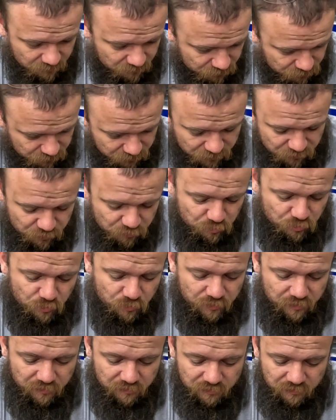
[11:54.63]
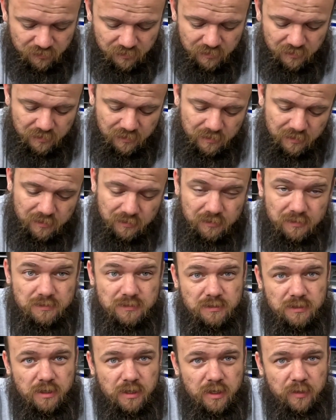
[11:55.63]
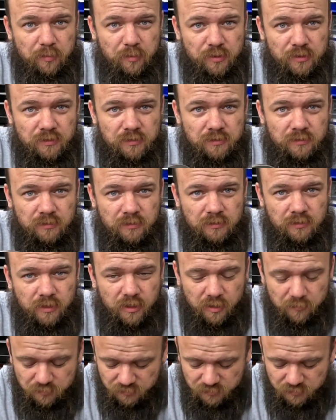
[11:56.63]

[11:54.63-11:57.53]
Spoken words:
straight to the point. This is a cup. Cups